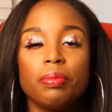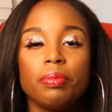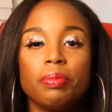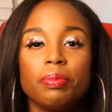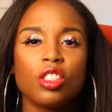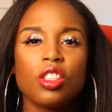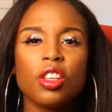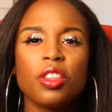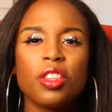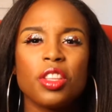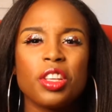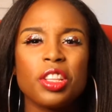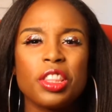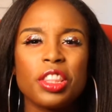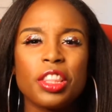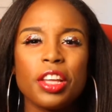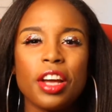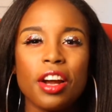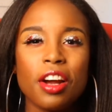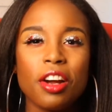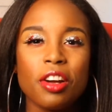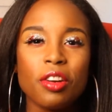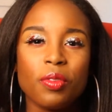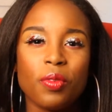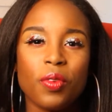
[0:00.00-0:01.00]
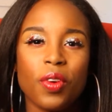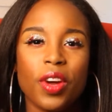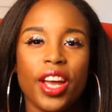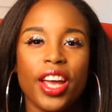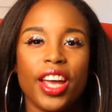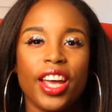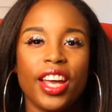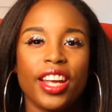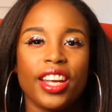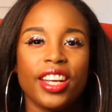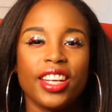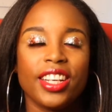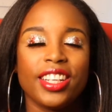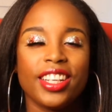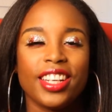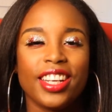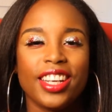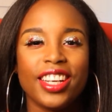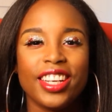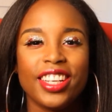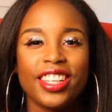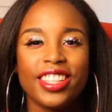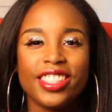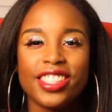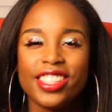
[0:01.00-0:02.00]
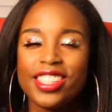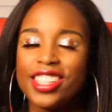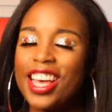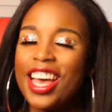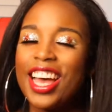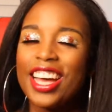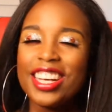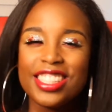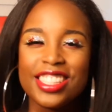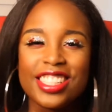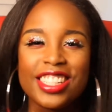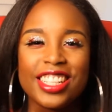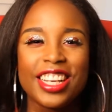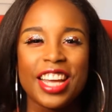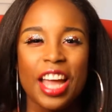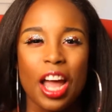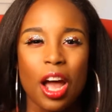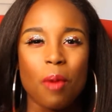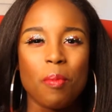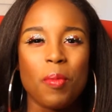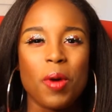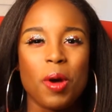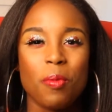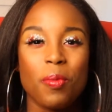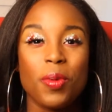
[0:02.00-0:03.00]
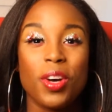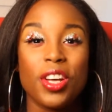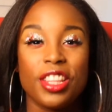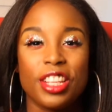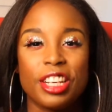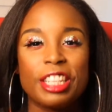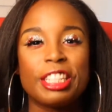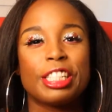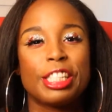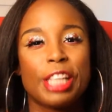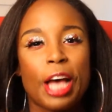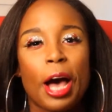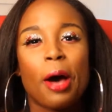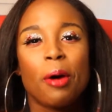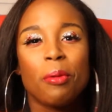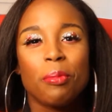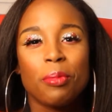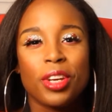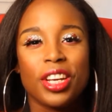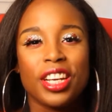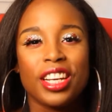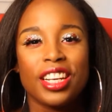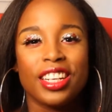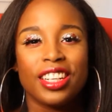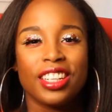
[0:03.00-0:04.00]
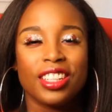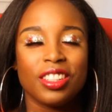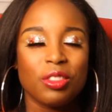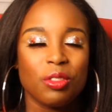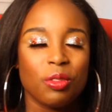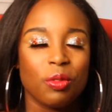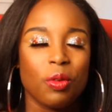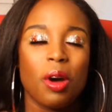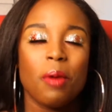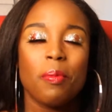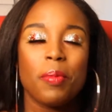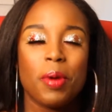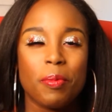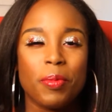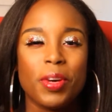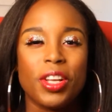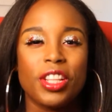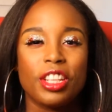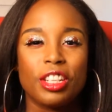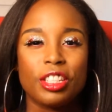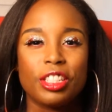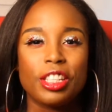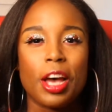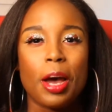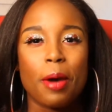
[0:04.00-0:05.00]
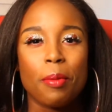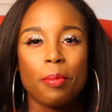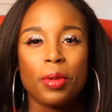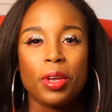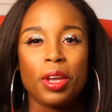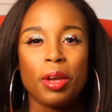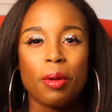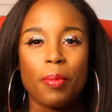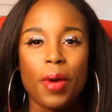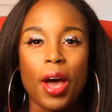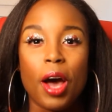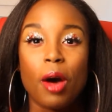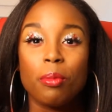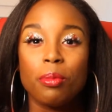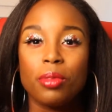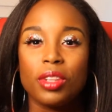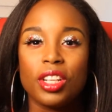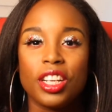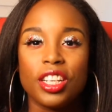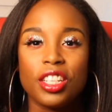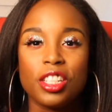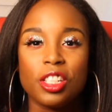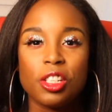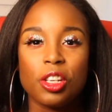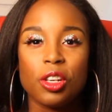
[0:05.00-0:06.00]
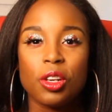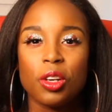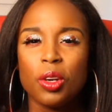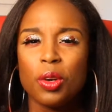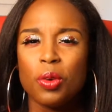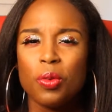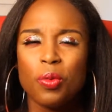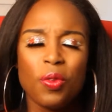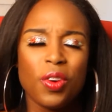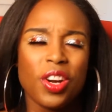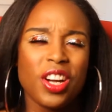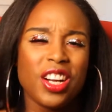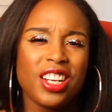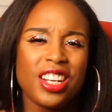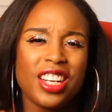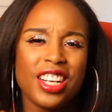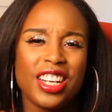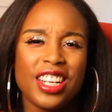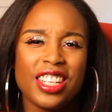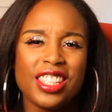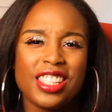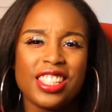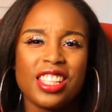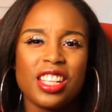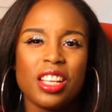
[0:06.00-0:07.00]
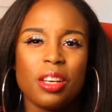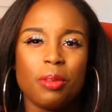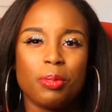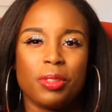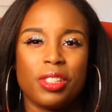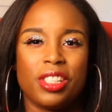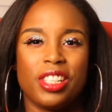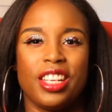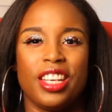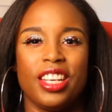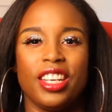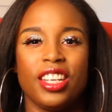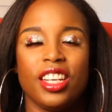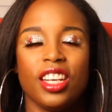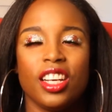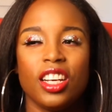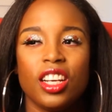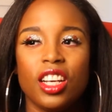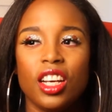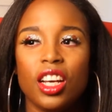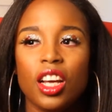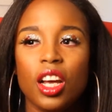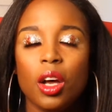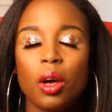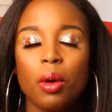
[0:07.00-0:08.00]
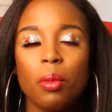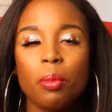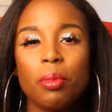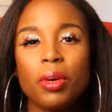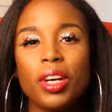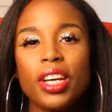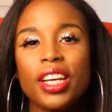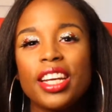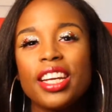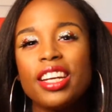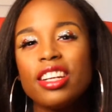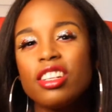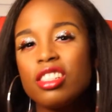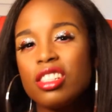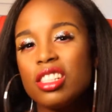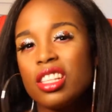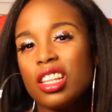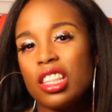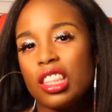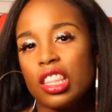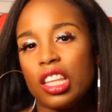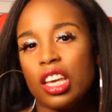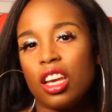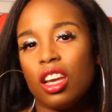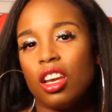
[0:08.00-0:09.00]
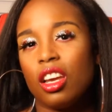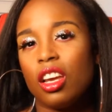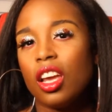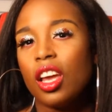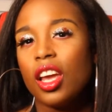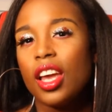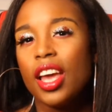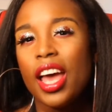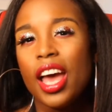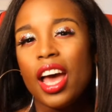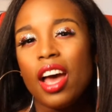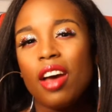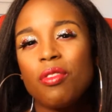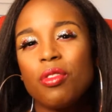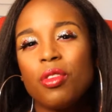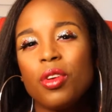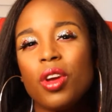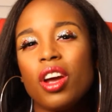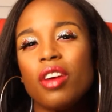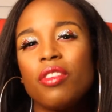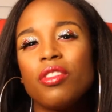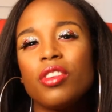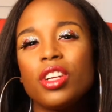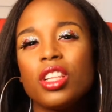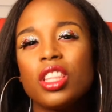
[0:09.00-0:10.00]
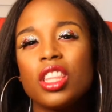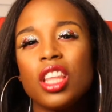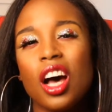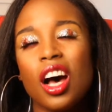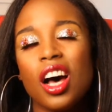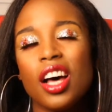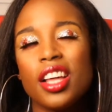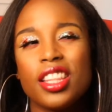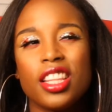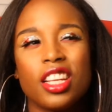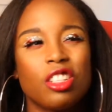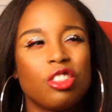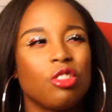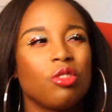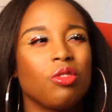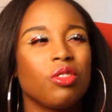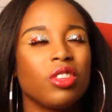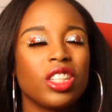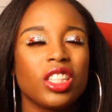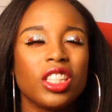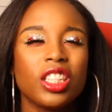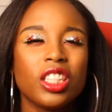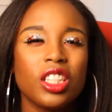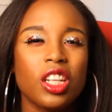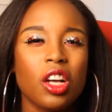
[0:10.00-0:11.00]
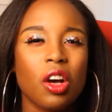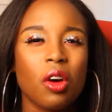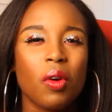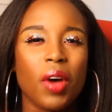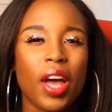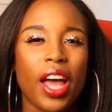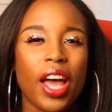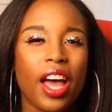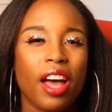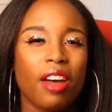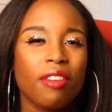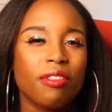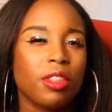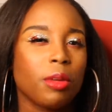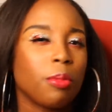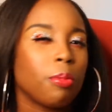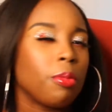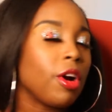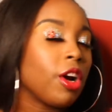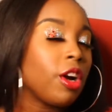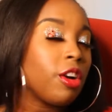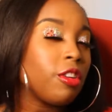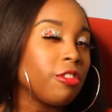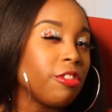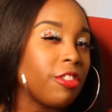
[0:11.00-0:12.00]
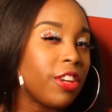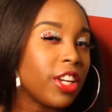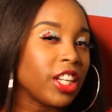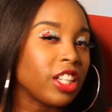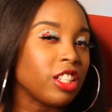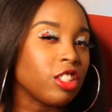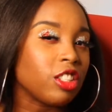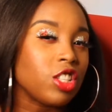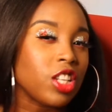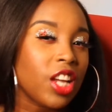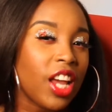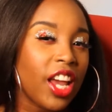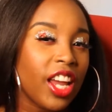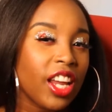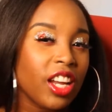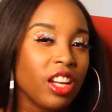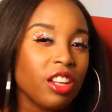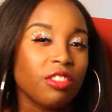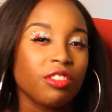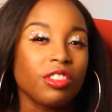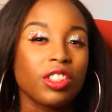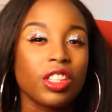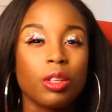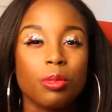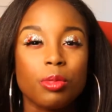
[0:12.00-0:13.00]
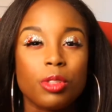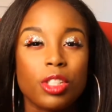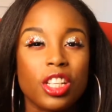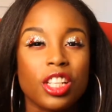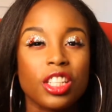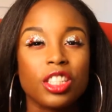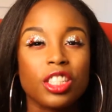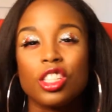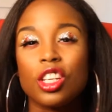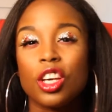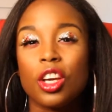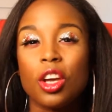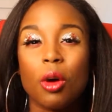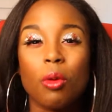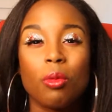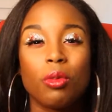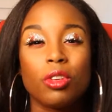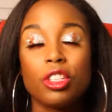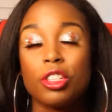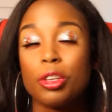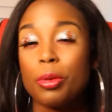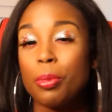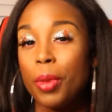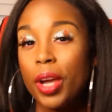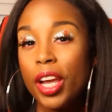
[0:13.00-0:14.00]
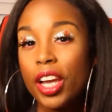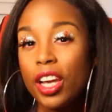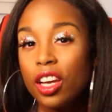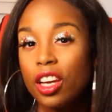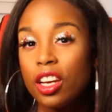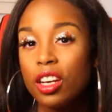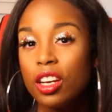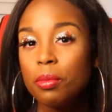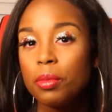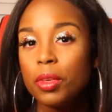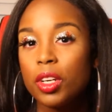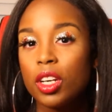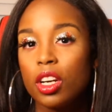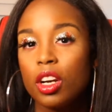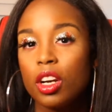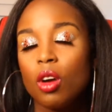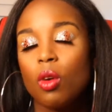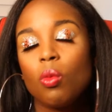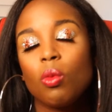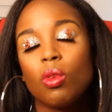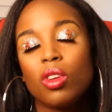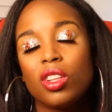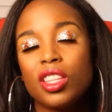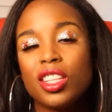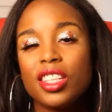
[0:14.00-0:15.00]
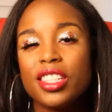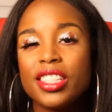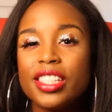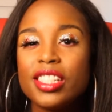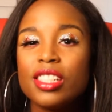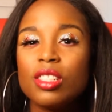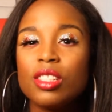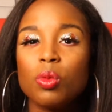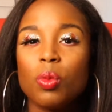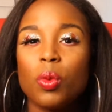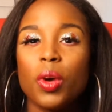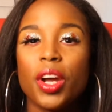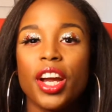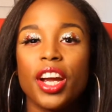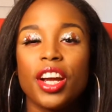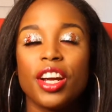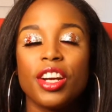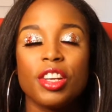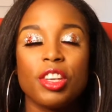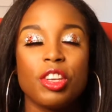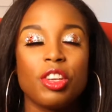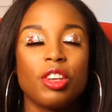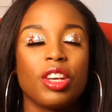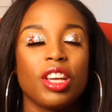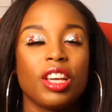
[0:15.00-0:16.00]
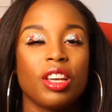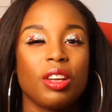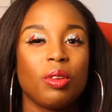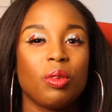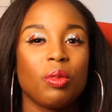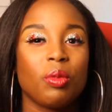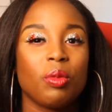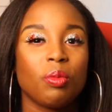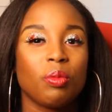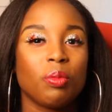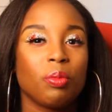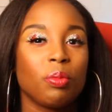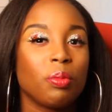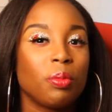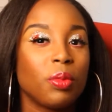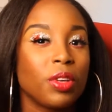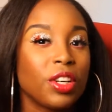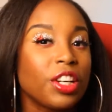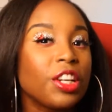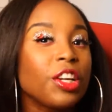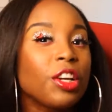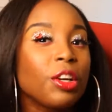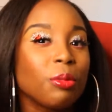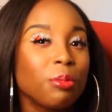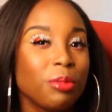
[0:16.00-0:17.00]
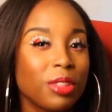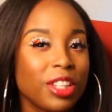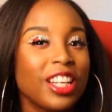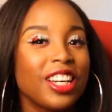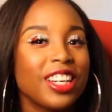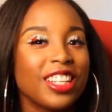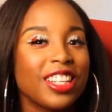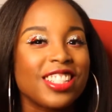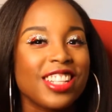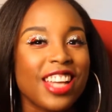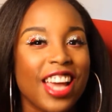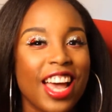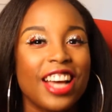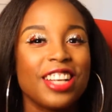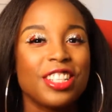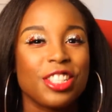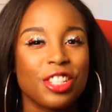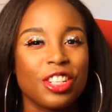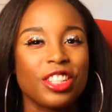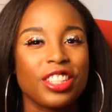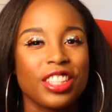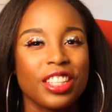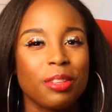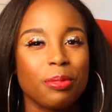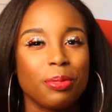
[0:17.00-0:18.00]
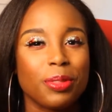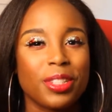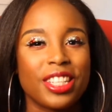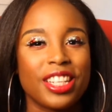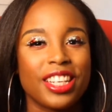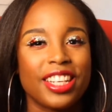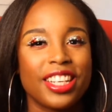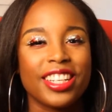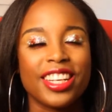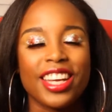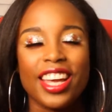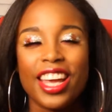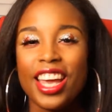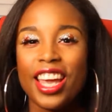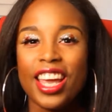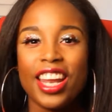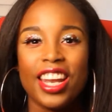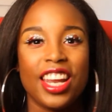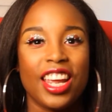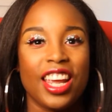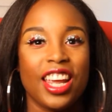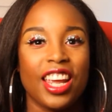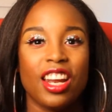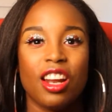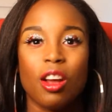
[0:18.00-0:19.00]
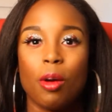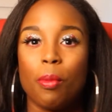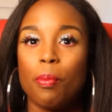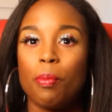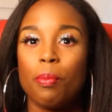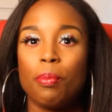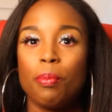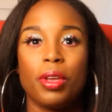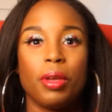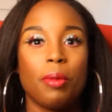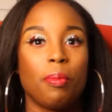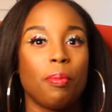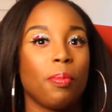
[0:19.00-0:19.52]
So the third way is actually how my mother taught me, what my mother taught me about blush, wearing it as lipstick. But here's the thing, have you ever thought that you really don't have the perfect shade of lipstick to go with your makeup? Well, this is where you can put your blush as your lipstick and it'll be